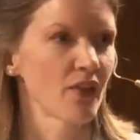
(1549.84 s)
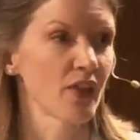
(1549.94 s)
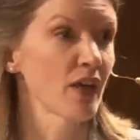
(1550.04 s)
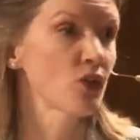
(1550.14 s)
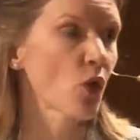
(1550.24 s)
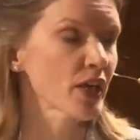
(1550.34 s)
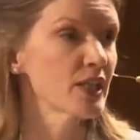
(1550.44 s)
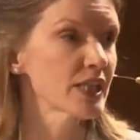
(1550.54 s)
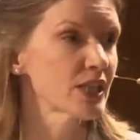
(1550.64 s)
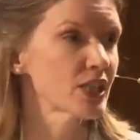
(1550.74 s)
they're not
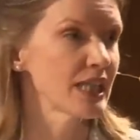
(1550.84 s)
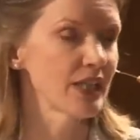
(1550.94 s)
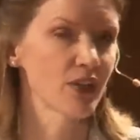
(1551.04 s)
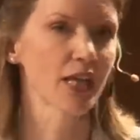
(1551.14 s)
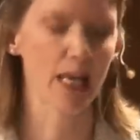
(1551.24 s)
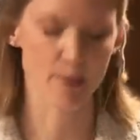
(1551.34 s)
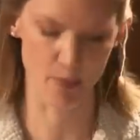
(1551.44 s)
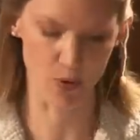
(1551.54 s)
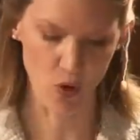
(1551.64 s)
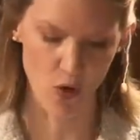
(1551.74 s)
considered even
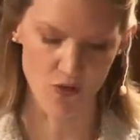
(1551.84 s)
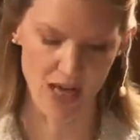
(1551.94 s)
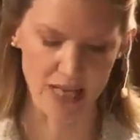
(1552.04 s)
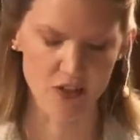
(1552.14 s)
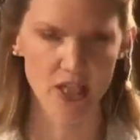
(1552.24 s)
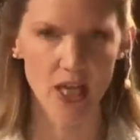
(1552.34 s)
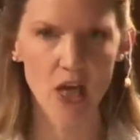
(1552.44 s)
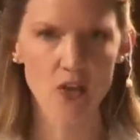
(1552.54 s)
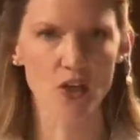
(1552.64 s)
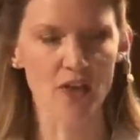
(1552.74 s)
capable of that.
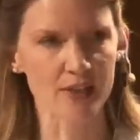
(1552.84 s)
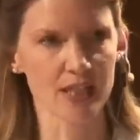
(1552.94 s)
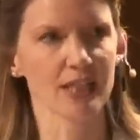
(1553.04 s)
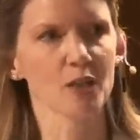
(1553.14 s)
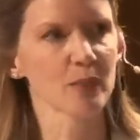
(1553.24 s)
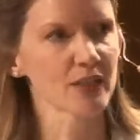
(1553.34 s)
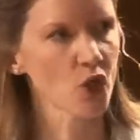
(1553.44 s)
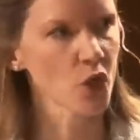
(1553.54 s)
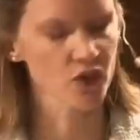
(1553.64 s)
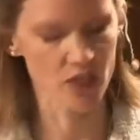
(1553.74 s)
So that's a little bit of
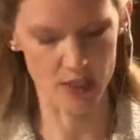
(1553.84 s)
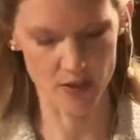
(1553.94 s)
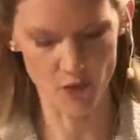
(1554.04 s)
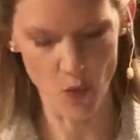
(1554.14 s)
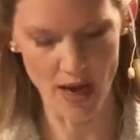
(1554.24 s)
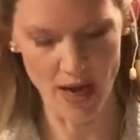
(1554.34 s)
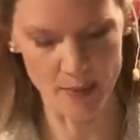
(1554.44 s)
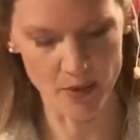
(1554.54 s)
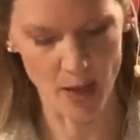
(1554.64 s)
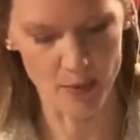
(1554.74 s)
context of where
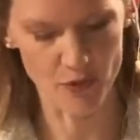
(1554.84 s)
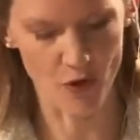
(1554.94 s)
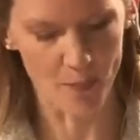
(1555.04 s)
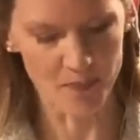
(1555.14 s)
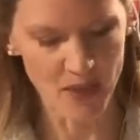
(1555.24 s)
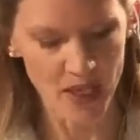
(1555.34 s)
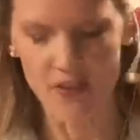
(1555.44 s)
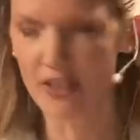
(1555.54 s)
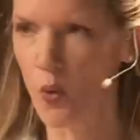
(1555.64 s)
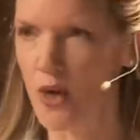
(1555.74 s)
I'm coming from.
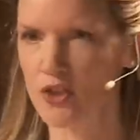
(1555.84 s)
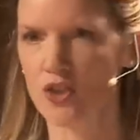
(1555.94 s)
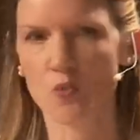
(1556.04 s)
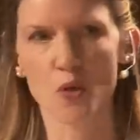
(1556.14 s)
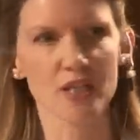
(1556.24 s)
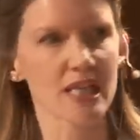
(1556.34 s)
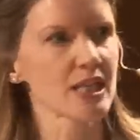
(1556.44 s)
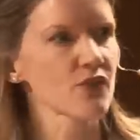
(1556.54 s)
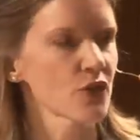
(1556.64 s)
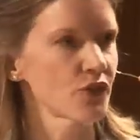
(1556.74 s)
The question was,
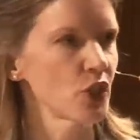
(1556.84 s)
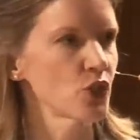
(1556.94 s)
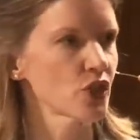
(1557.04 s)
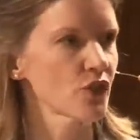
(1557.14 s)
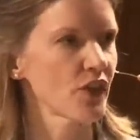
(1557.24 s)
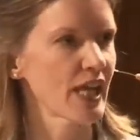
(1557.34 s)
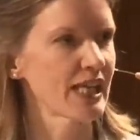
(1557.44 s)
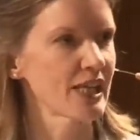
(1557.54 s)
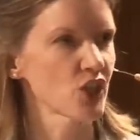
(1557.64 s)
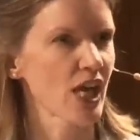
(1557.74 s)
is there a future for the
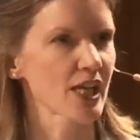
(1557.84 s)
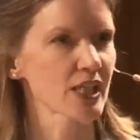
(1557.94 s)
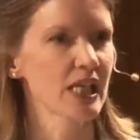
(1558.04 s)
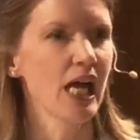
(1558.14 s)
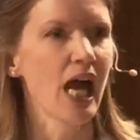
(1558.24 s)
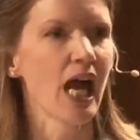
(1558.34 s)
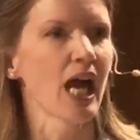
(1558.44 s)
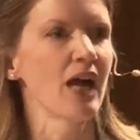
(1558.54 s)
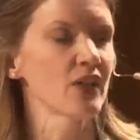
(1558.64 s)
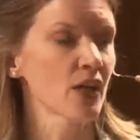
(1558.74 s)
NHS?
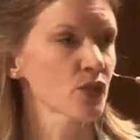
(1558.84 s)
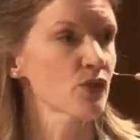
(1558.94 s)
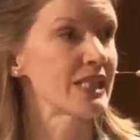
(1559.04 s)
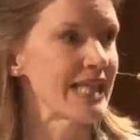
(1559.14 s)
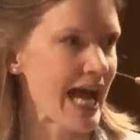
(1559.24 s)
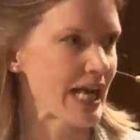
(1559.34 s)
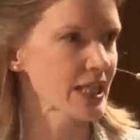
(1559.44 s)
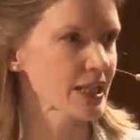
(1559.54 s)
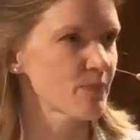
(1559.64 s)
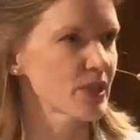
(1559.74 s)
And the answer is
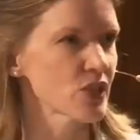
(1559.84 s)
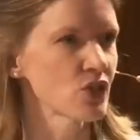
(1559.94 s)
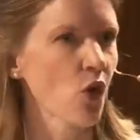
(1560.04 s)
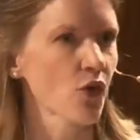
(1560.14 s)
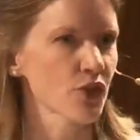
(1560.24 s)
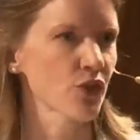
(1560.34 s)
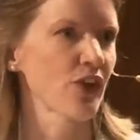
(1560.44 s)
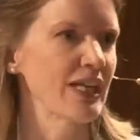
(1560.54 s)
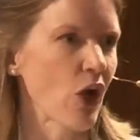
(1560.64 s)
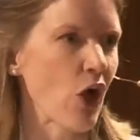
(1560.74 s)
yes, but it's not for the
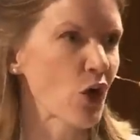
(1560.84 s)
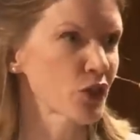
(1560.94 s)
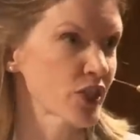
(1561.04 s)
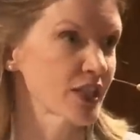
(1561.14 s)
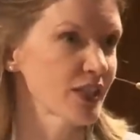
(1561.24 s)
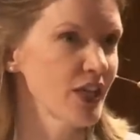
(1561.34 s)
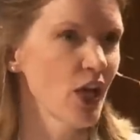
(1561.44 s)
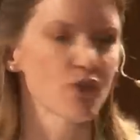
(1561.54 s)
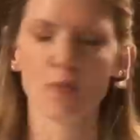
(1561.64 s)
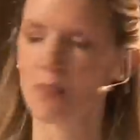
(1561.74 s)
faint-hearted,
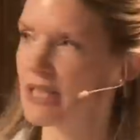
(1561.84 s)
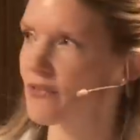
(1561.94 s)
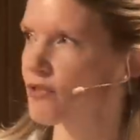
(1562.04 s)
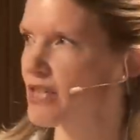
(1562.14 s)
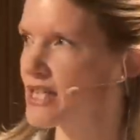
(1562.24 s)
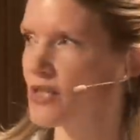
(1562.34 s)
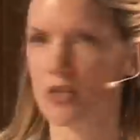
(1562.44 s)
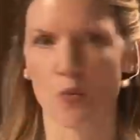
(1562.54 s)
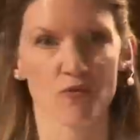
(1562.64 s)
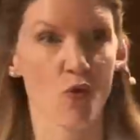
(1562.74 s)
for many of the
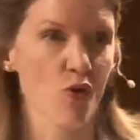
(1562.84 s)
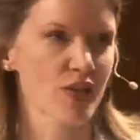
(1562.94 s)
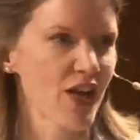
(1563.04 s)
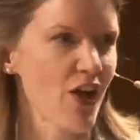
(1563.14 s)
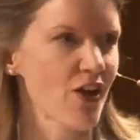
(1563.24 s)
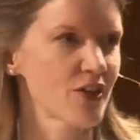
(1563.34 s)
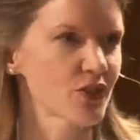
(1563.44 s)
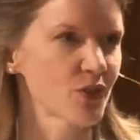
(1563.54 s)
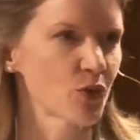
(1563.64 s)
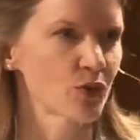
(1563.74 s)
reasons that we've already
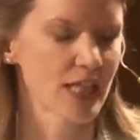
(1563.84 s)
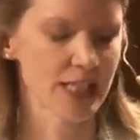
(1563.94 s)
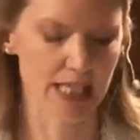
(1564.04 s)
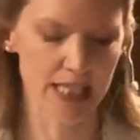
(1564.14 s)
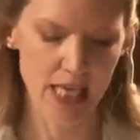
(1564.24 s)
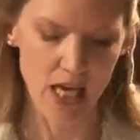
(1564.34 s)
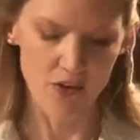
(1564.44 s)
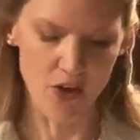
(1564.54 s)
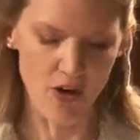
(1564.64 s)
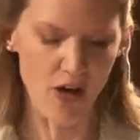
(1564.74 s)
heard already.
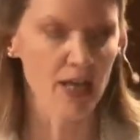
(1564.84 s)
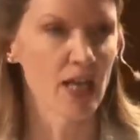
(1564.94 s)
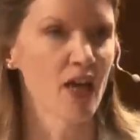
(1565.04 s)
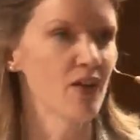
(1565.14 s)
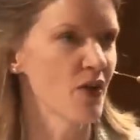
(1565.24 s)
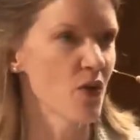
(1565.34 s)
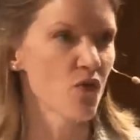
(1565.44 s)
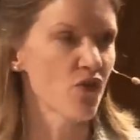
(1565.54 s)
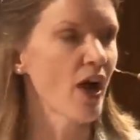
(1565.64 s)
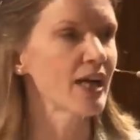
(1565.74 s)
There are, you know,
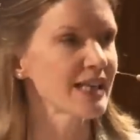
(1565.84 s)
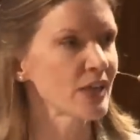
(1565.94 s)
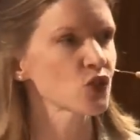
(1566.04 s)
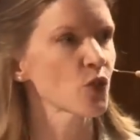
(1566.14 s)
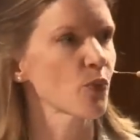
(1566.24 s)
financial